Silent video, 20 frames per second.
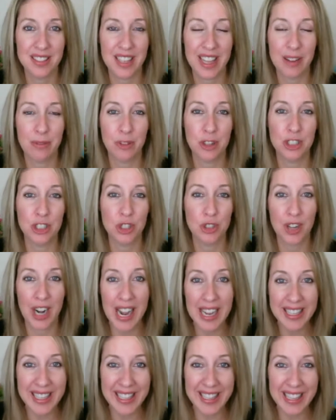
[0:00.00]
and we're
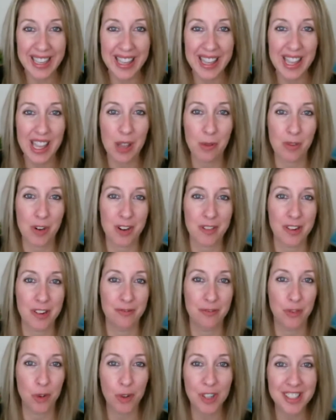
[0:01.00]
tracking it, and we're
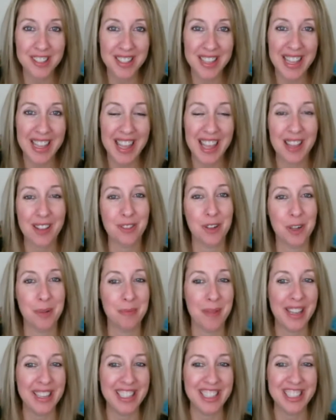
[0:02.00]
enforcing it, and we're
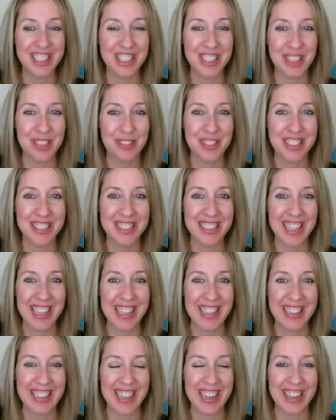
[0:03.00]
making sure we're
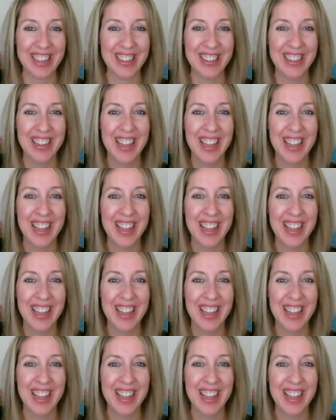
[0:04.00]
staying there,